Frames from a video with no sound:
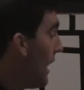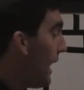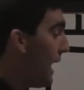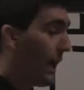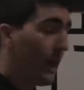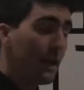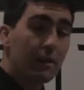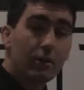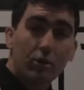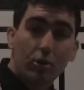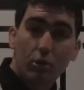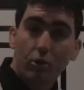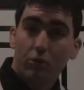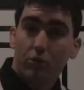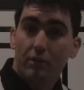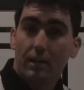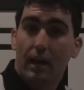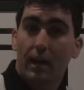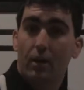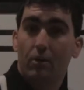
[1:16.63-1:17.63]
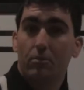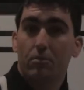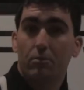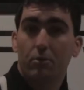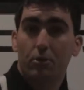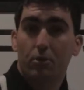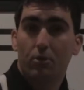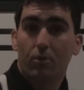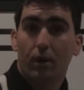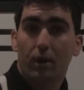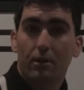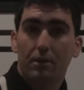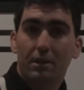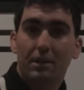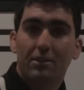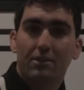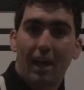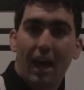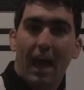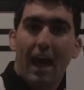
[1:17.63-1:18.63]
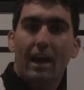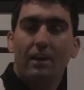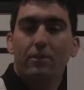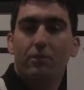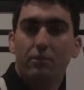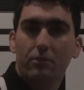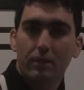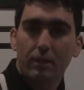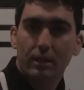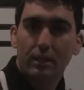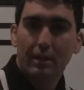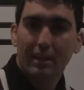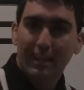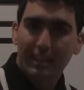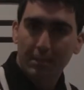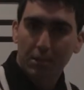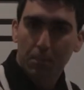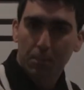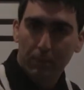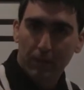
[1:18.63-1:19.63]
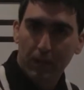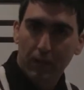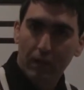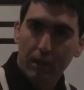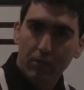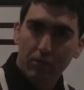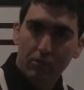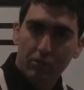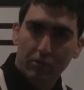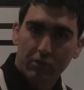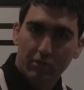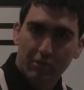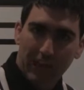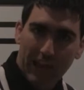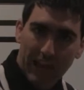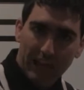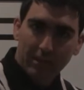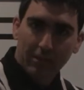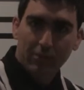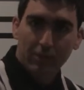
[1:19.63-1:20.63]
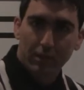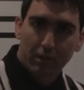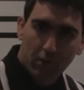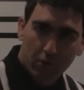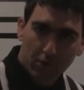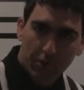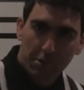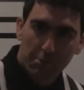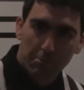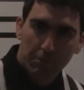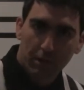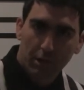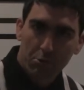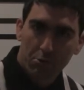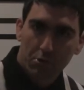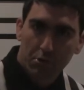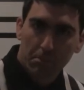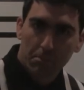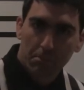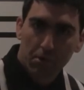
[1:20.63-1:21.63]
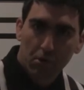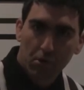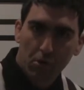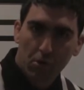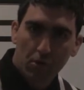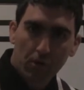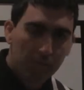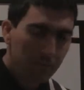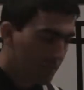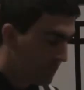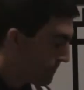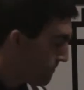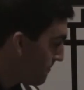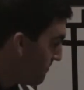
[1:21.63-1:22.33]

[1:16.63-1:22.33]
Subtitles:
and goes down to the ground. He's actively in the play, since he's actively guarding the player with the ball.